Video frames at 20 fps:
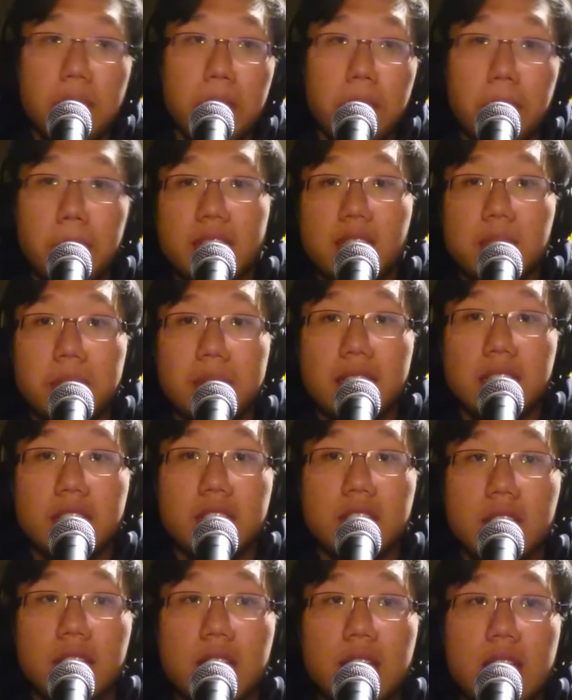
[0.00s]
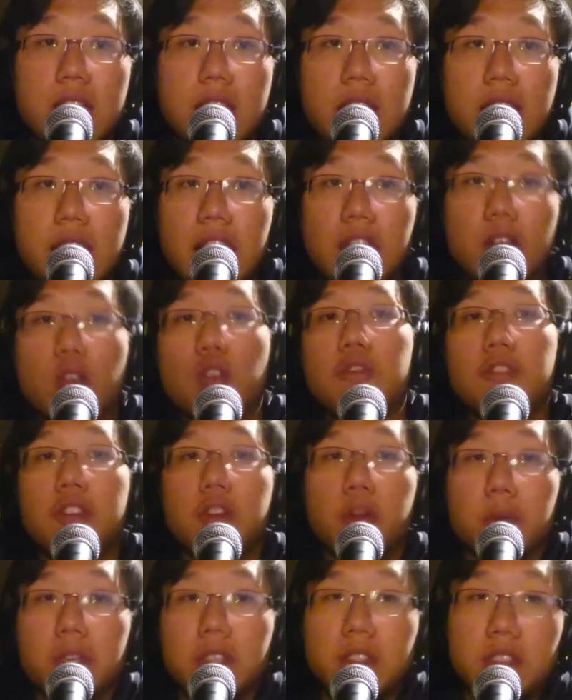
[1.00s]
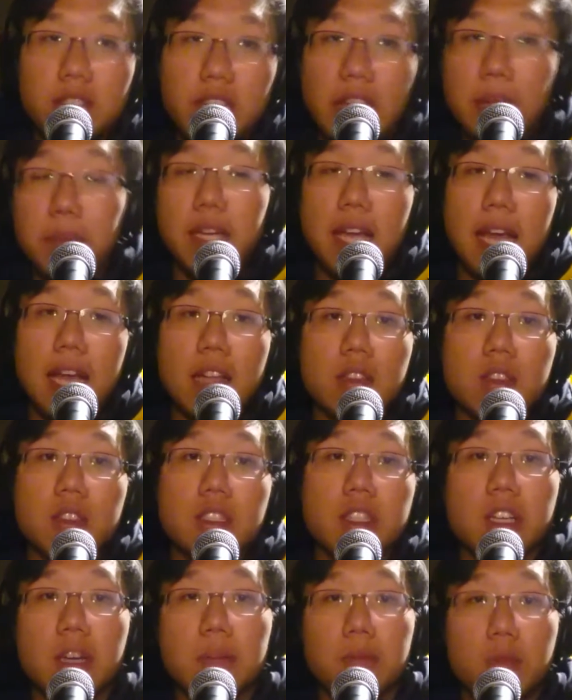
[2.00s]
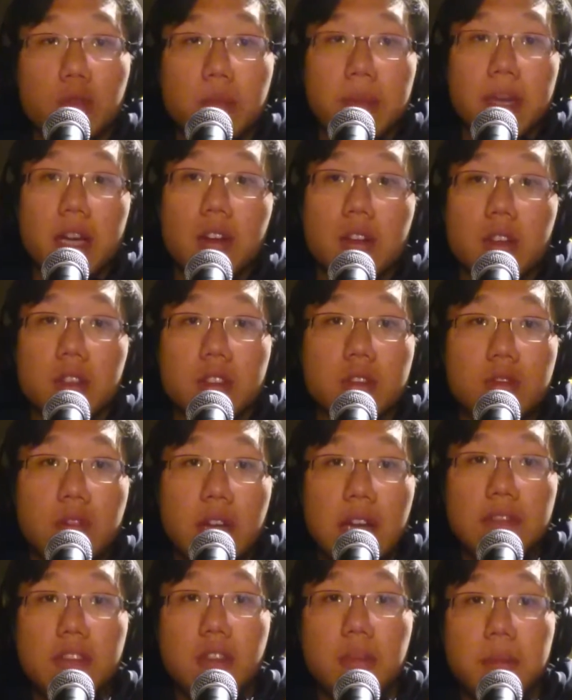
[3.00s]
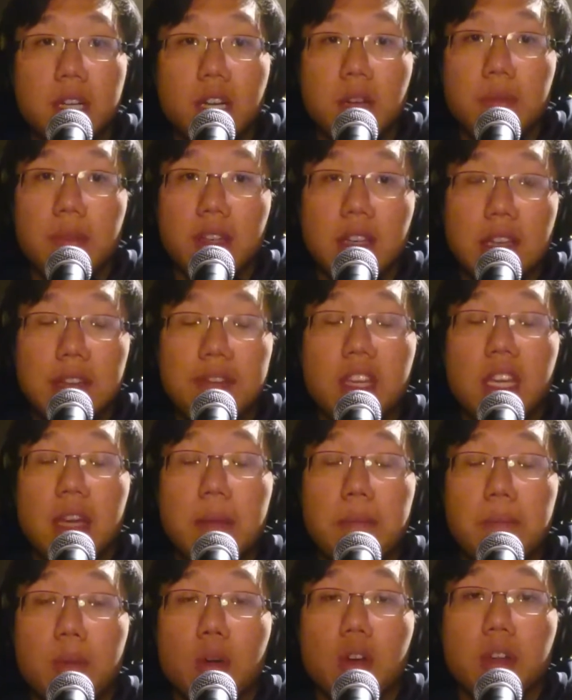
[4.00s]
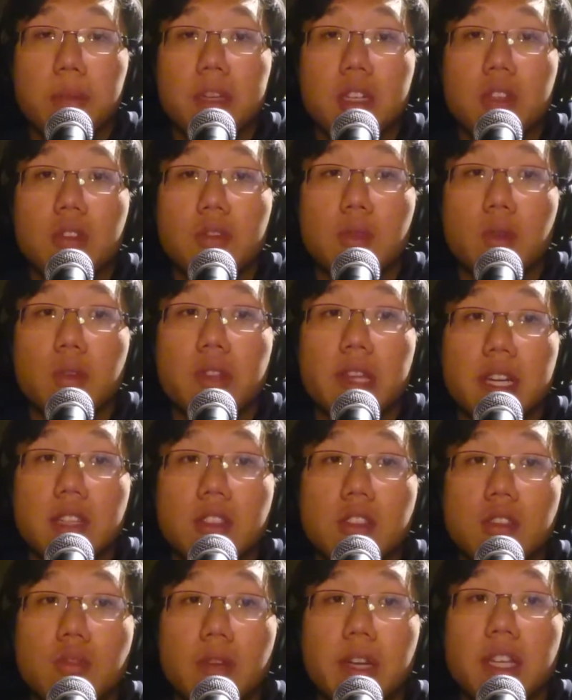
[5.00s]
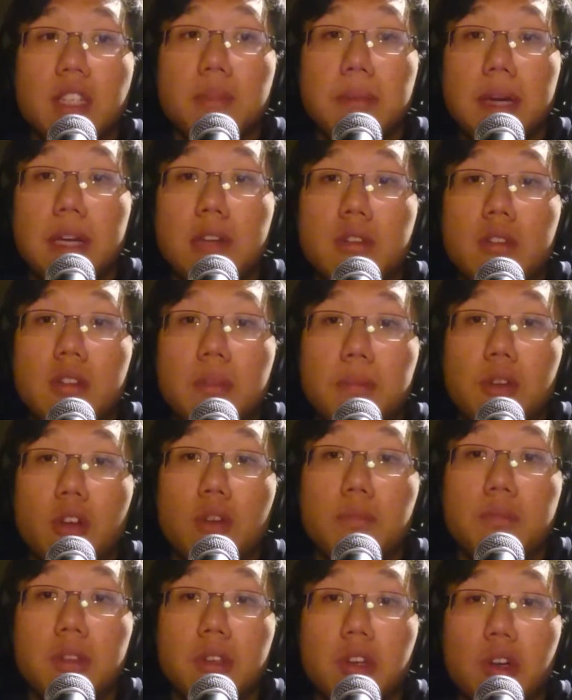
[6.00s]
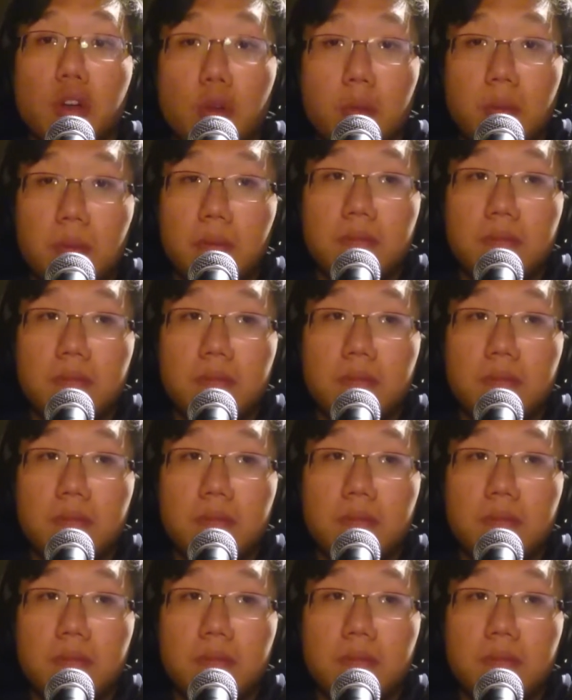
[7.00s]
Miss Militia, an orphan who escaped hell to come to America, strives to become the living embodiment of all that is great about her adopted home.